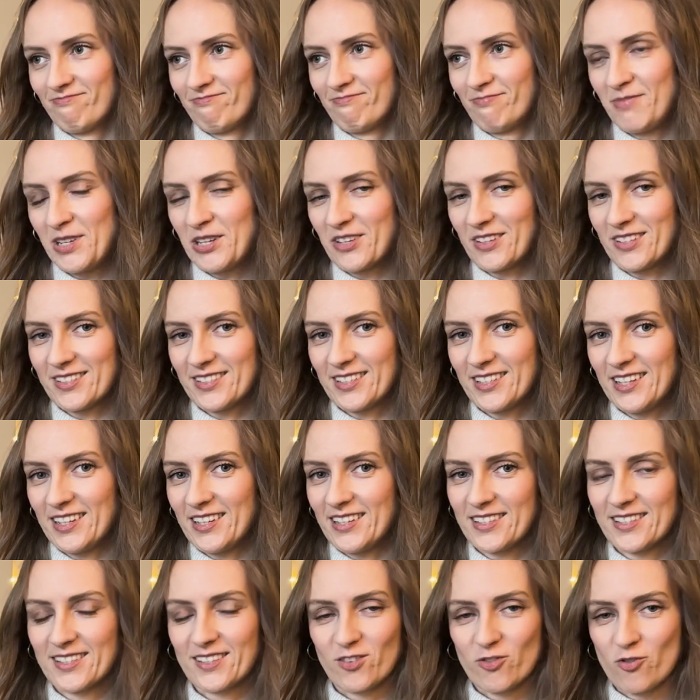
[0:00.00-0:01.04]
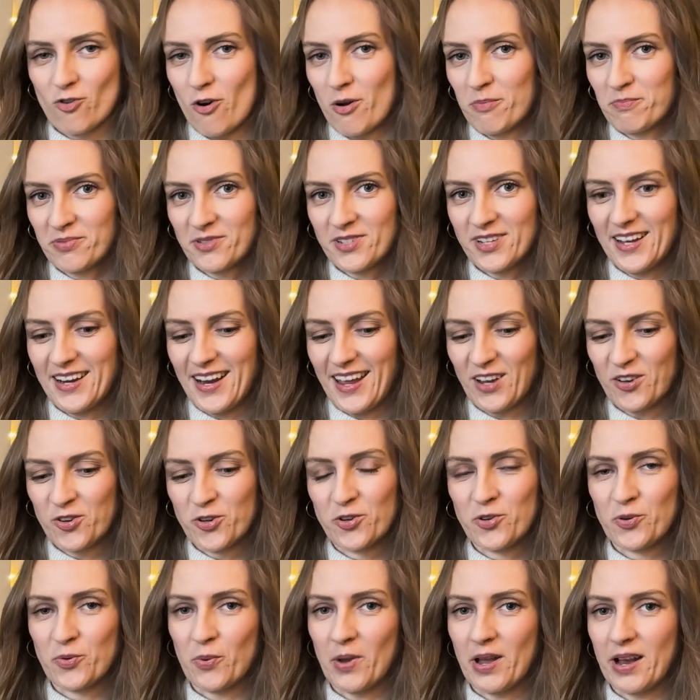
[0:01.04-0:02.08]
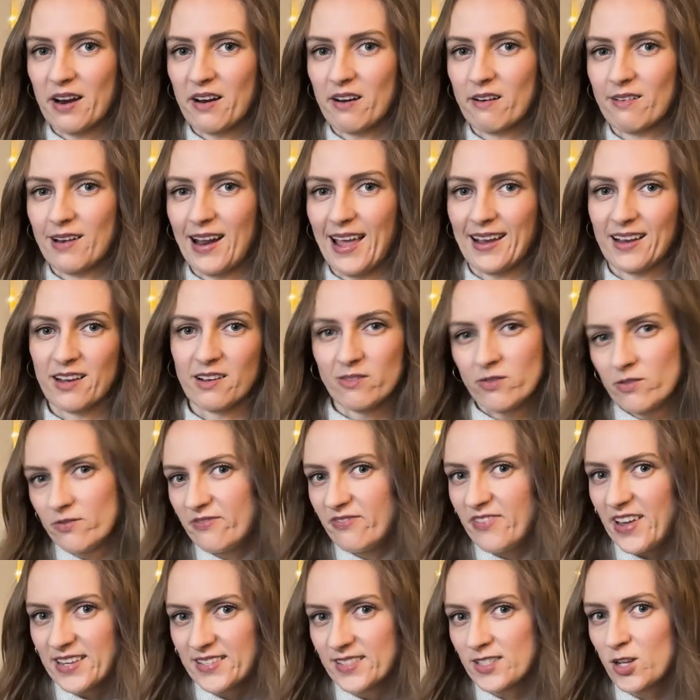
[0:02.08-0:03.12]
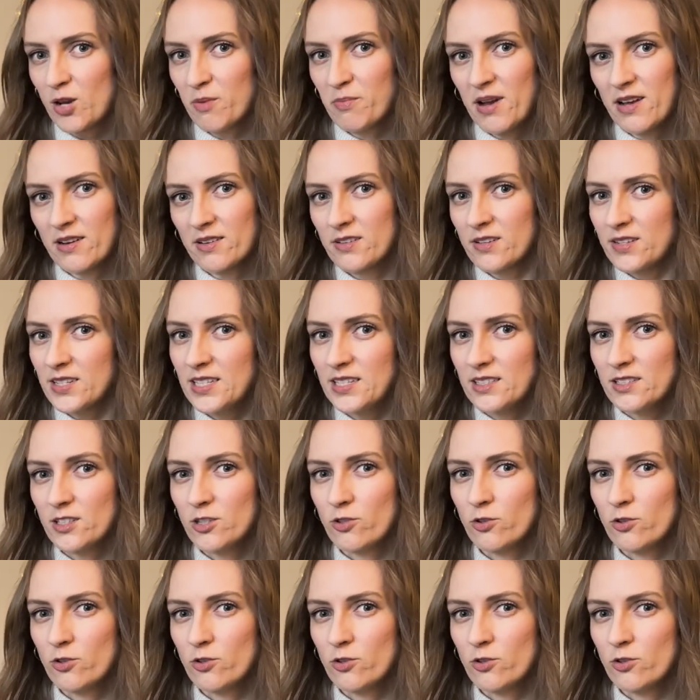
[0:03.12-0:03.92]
because it is cropped and I couldn't wear like a vest top underneath.